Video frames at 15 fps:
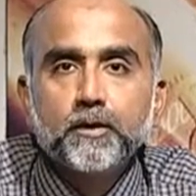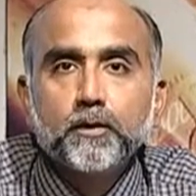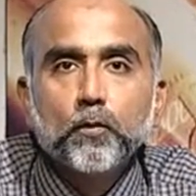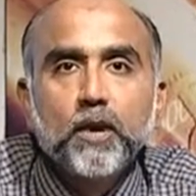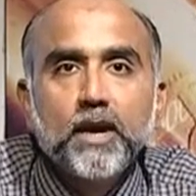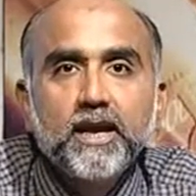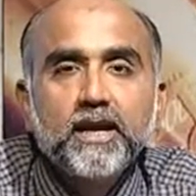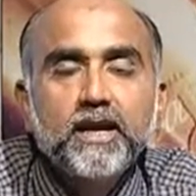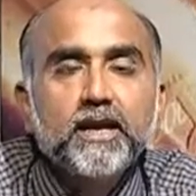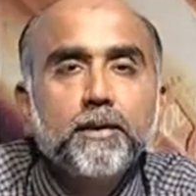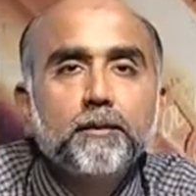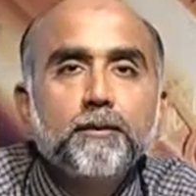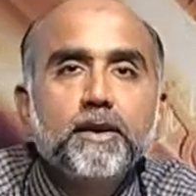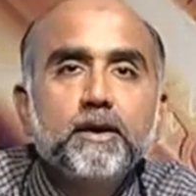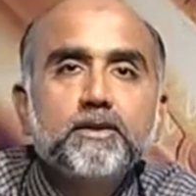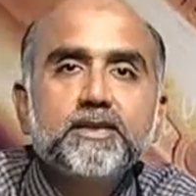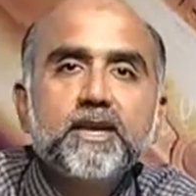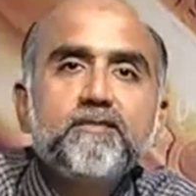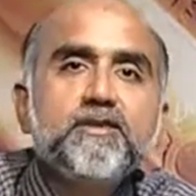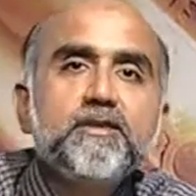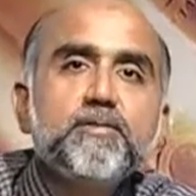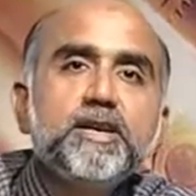Why? Because
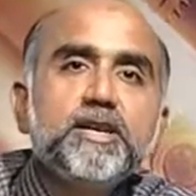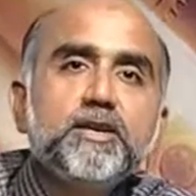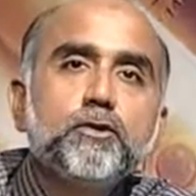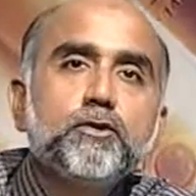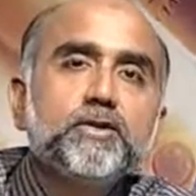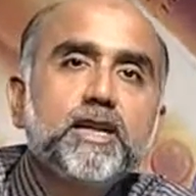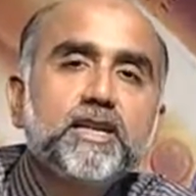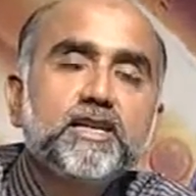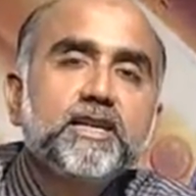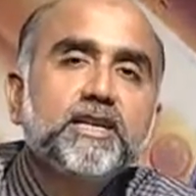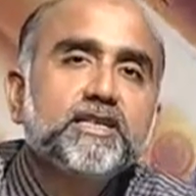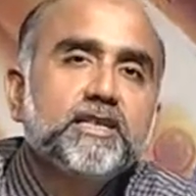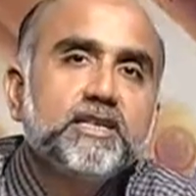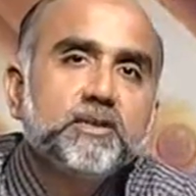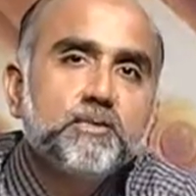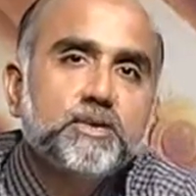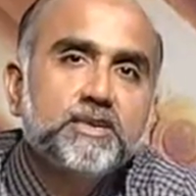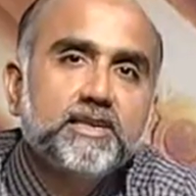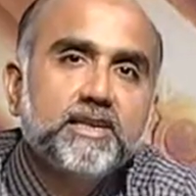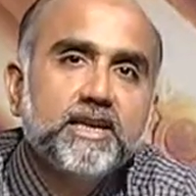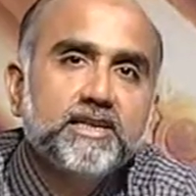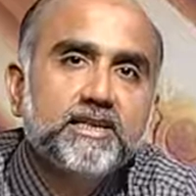everybody knows that yes, this
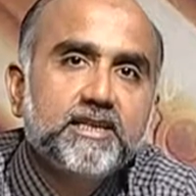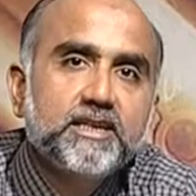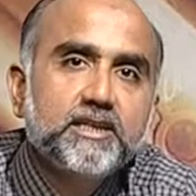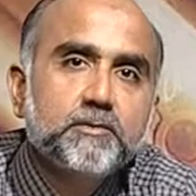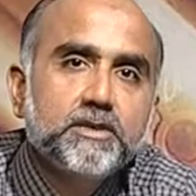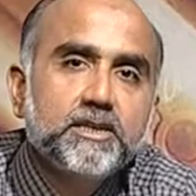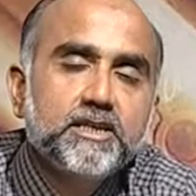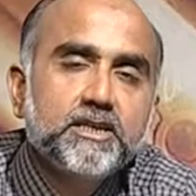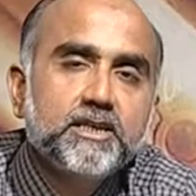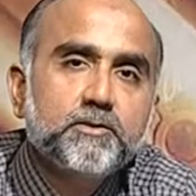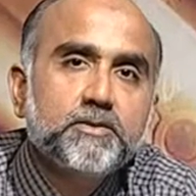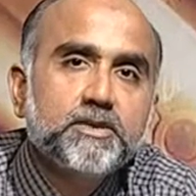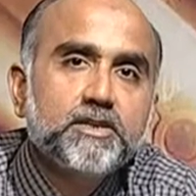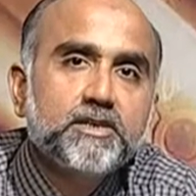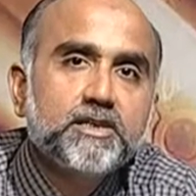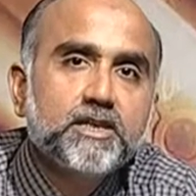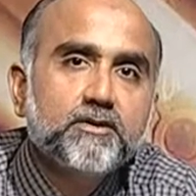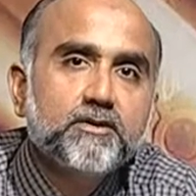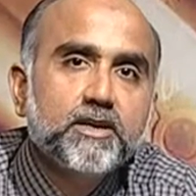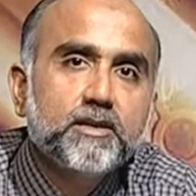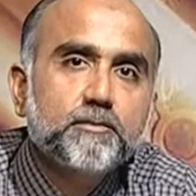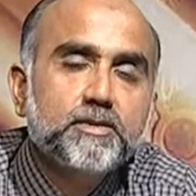person has an expertise, this person can
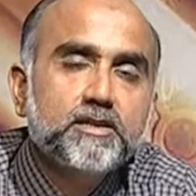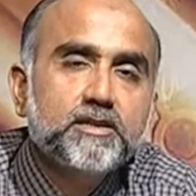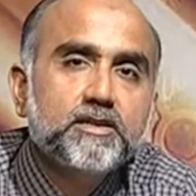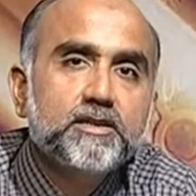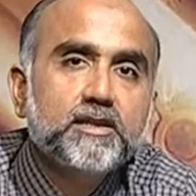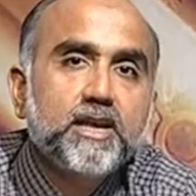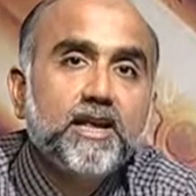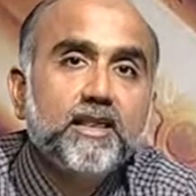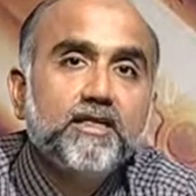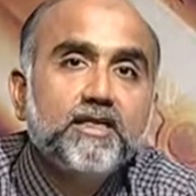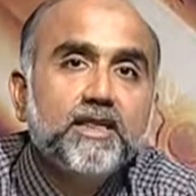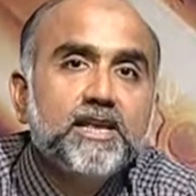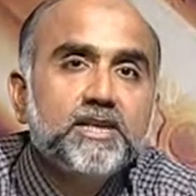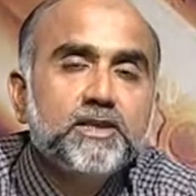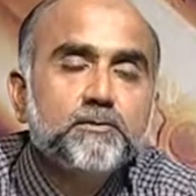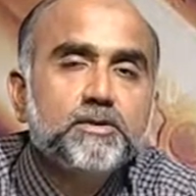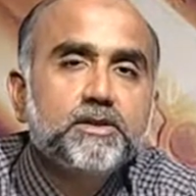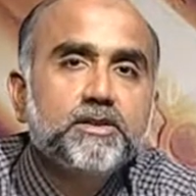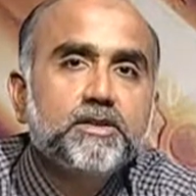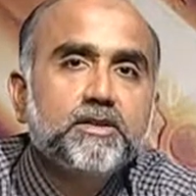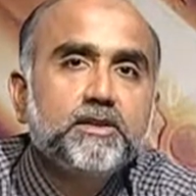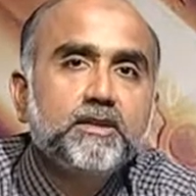run a business, and this
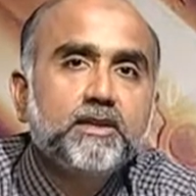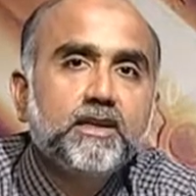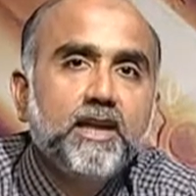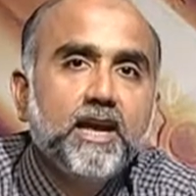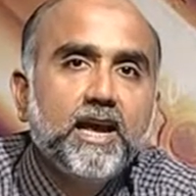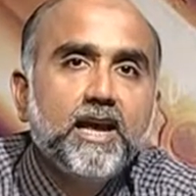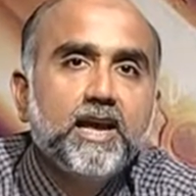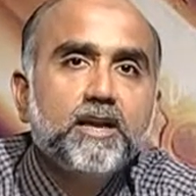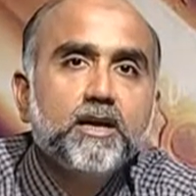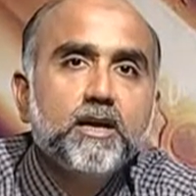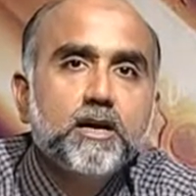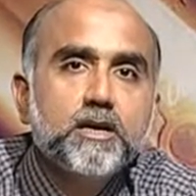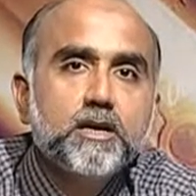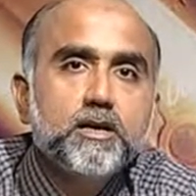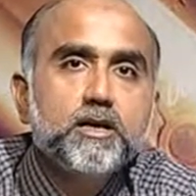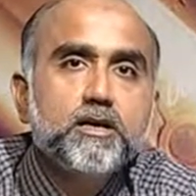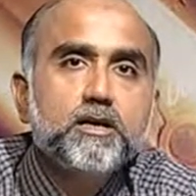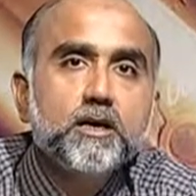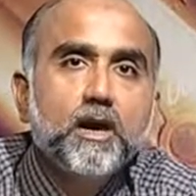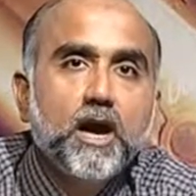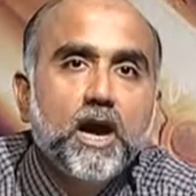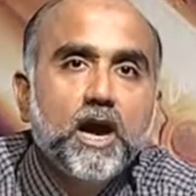person can earn
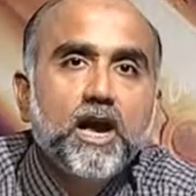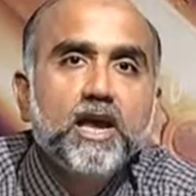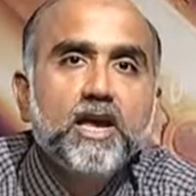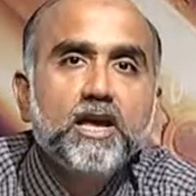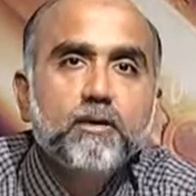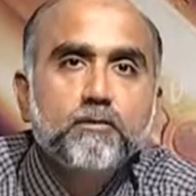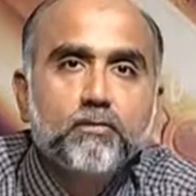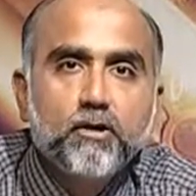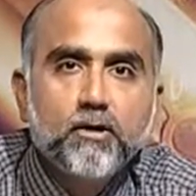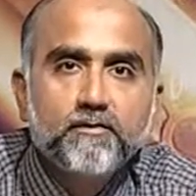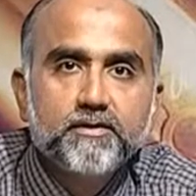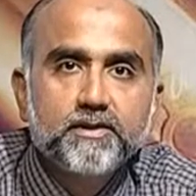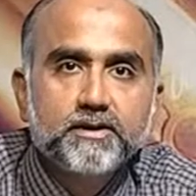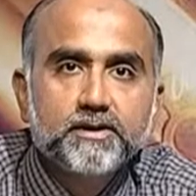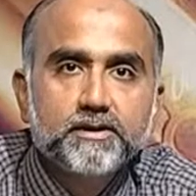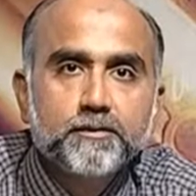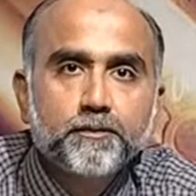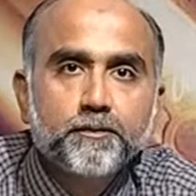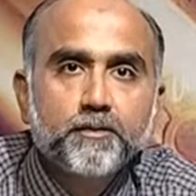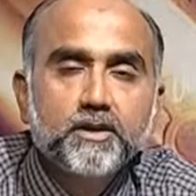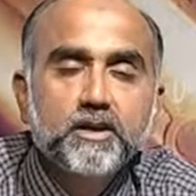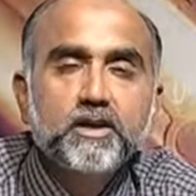high profits.
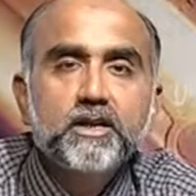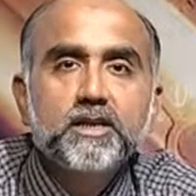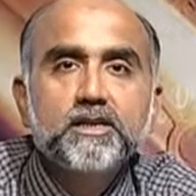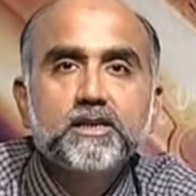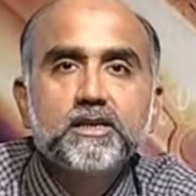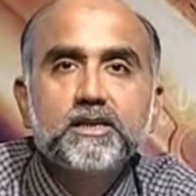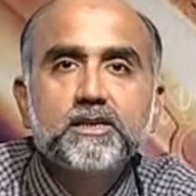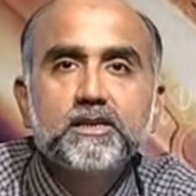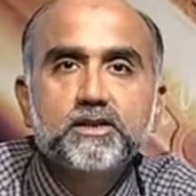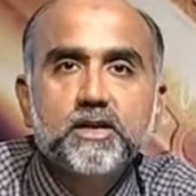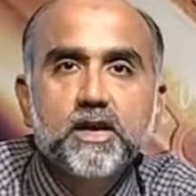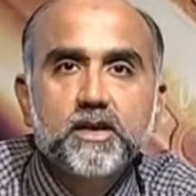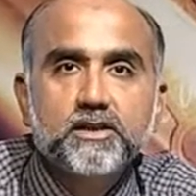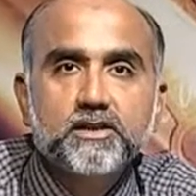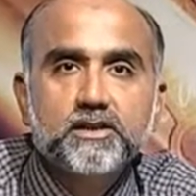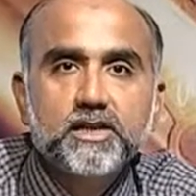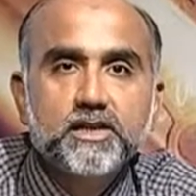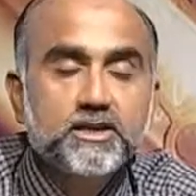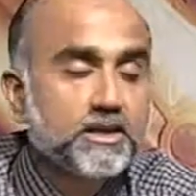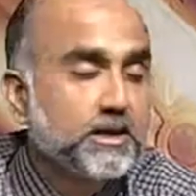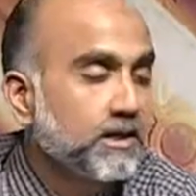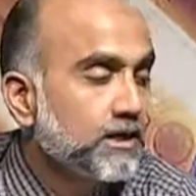He's in a star
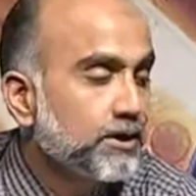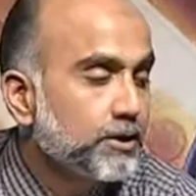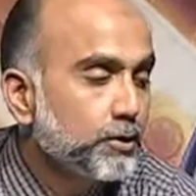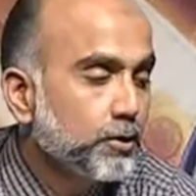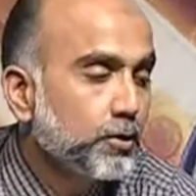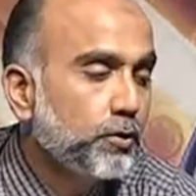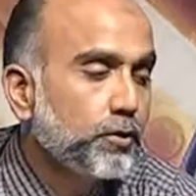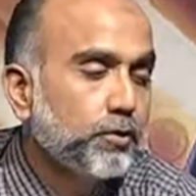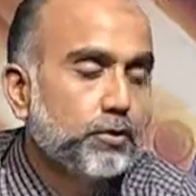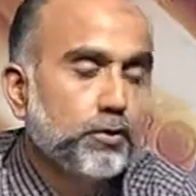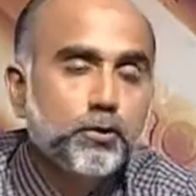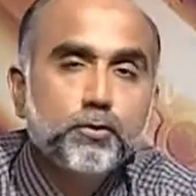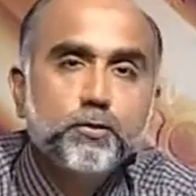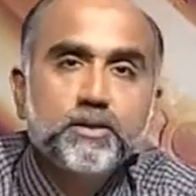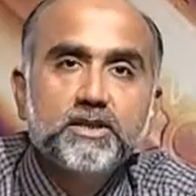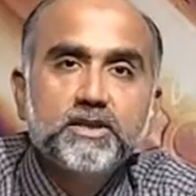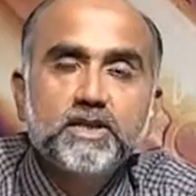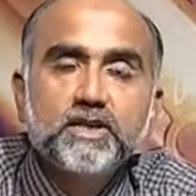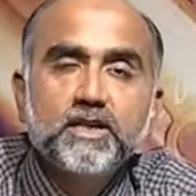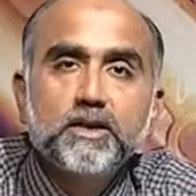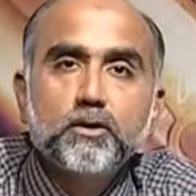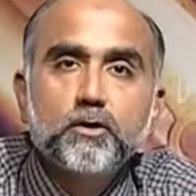stage. So you
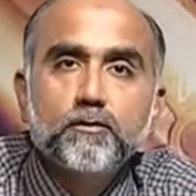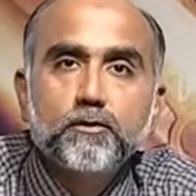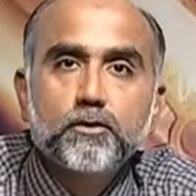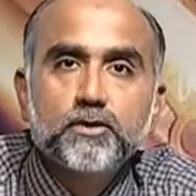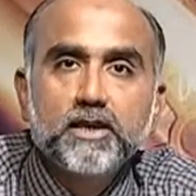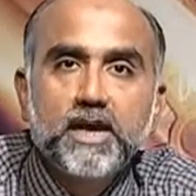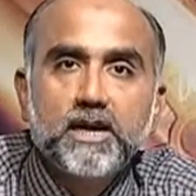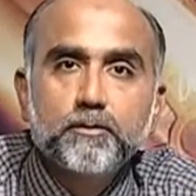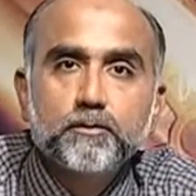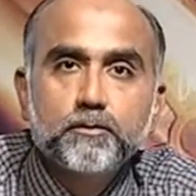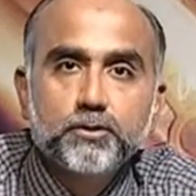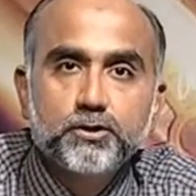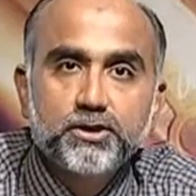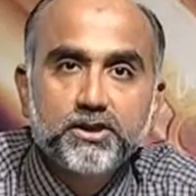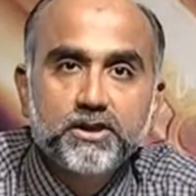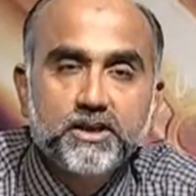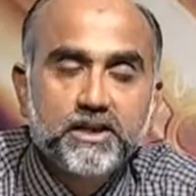basically look for that position